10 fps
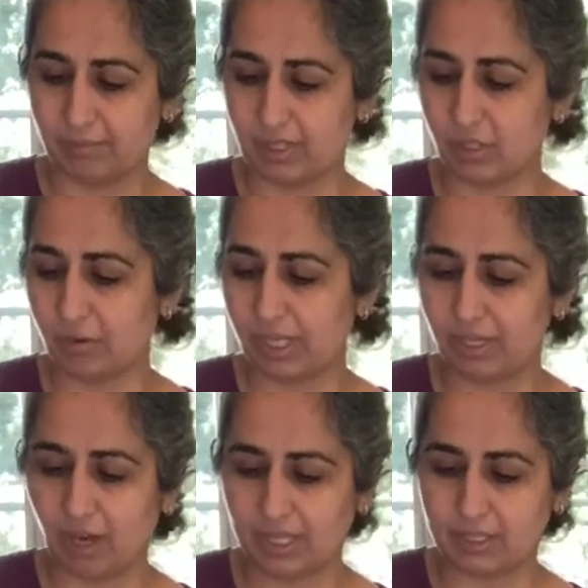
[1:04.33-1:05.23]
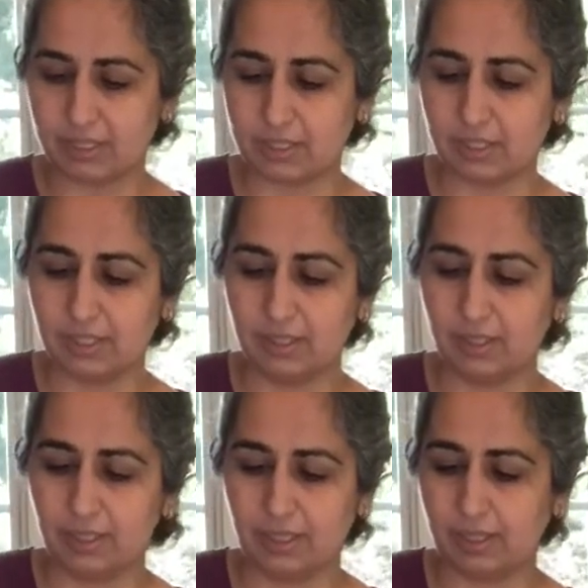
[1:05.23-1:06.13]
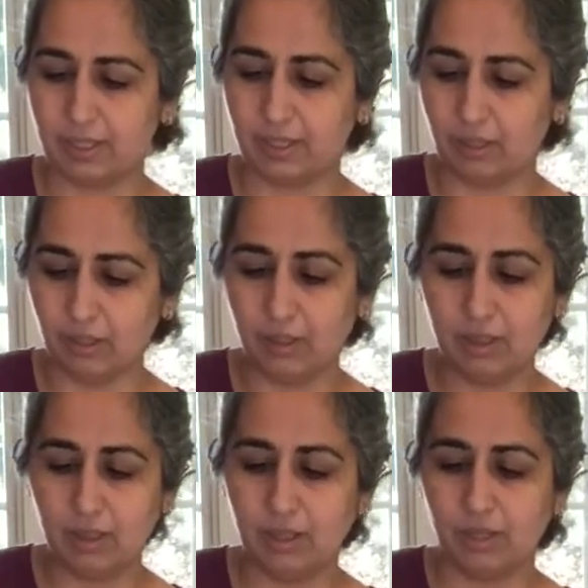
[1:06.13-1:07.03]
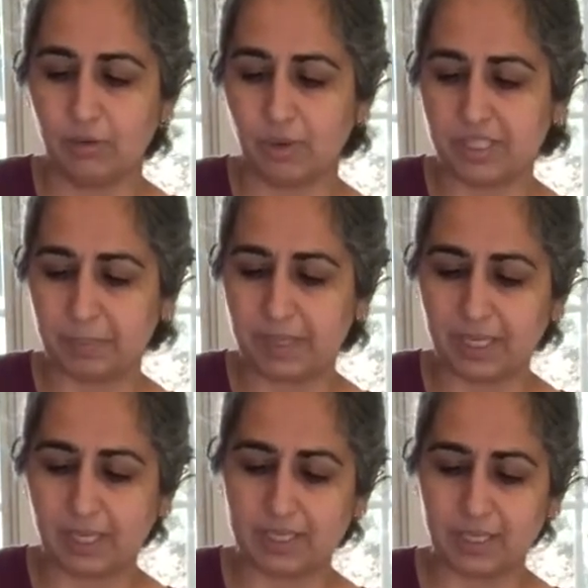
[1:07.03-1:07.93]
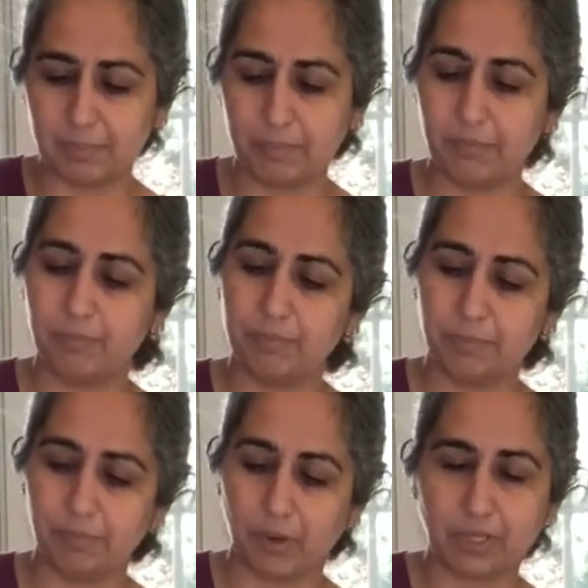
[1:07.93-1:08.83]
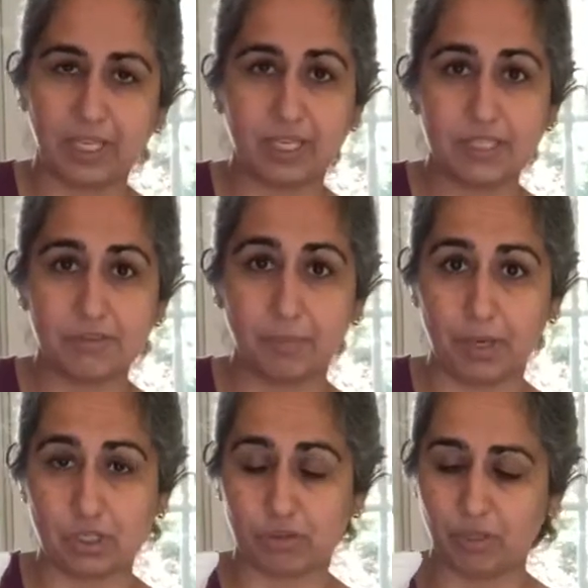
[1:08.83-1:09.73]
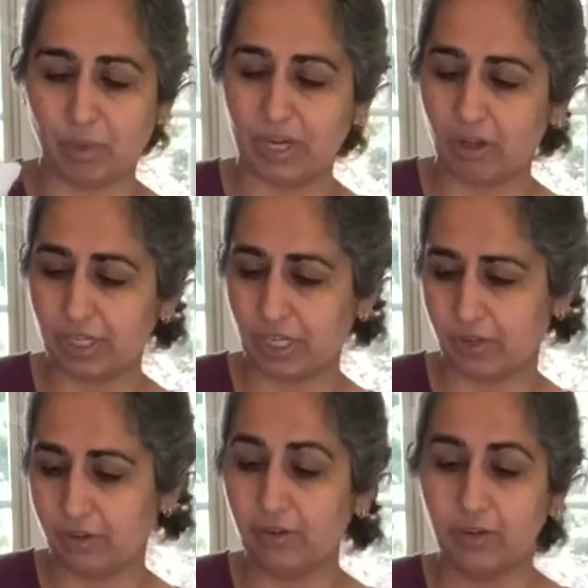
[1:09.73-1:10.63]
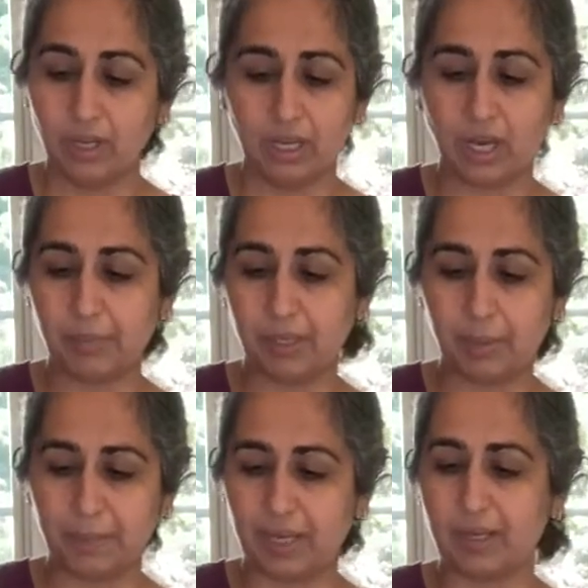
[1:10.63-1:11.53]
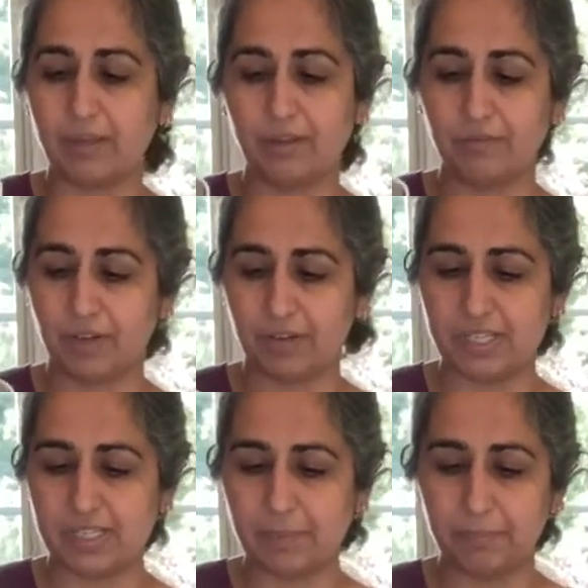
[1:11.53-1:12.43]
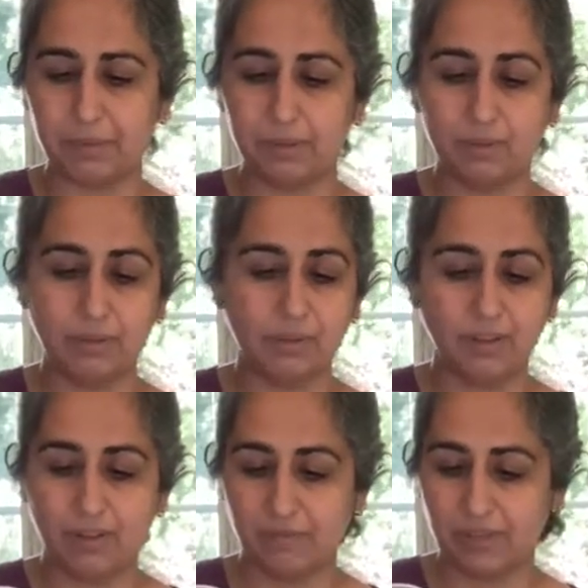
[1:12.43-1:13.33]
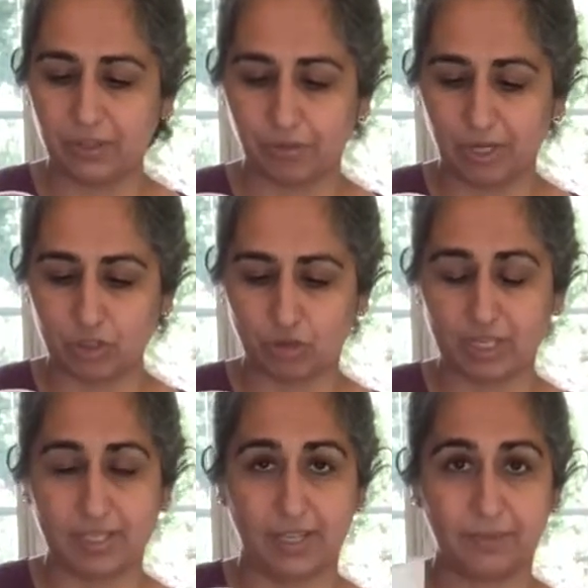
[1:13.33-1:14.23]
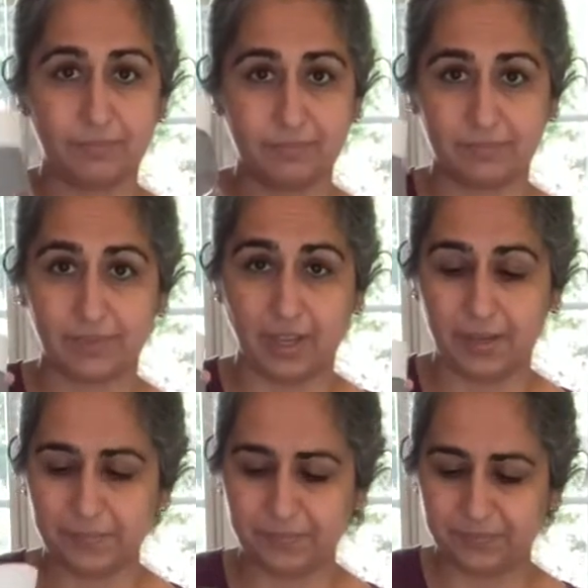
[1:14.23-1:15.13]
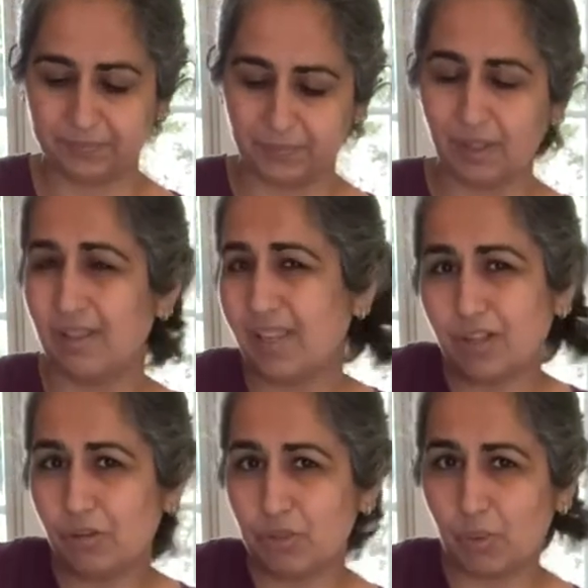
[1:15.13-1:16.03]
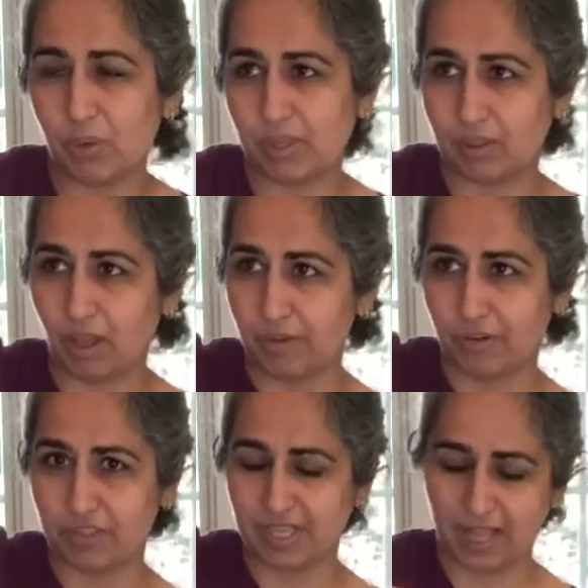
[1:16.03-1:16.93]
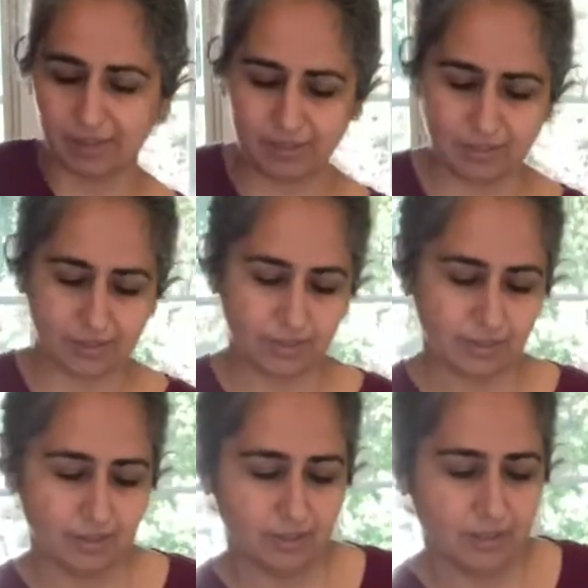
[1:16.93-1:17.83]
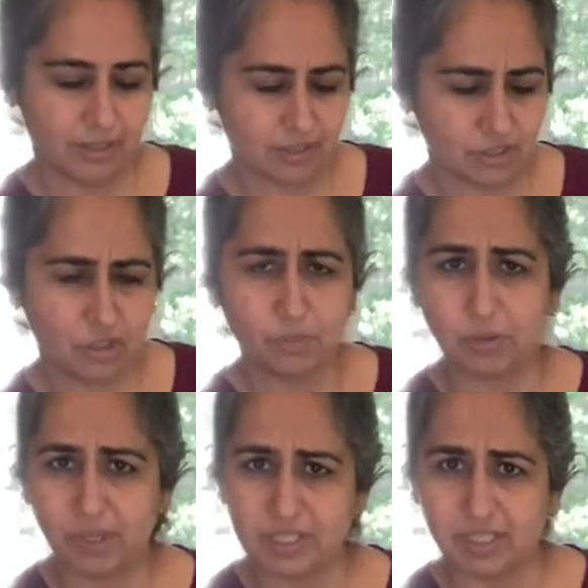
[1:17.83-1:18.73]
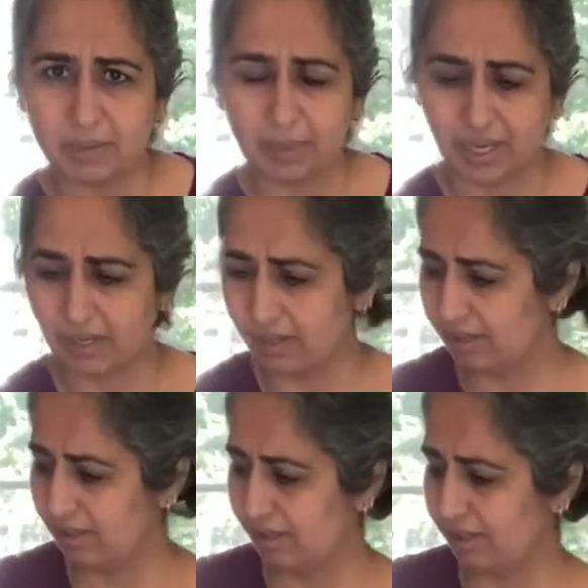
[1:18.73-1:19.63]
It's already got the little recipes and markings for measuring right on here. And I'm gonna make a very simple vinaigrette dressing, okay? That goes well with a lot of our salads, and it's super easy to make. You